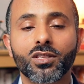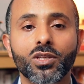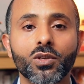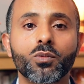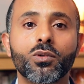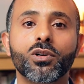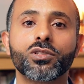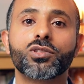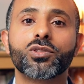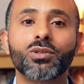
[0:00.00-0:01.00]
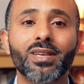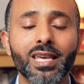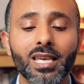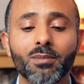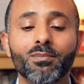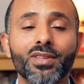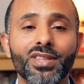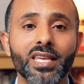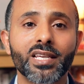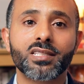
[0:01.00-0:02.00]
You want to keep
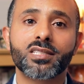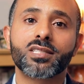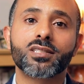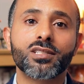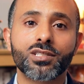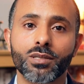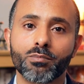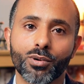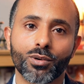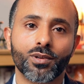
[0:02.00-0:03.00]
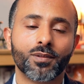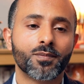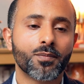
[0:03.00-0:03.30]
things simple.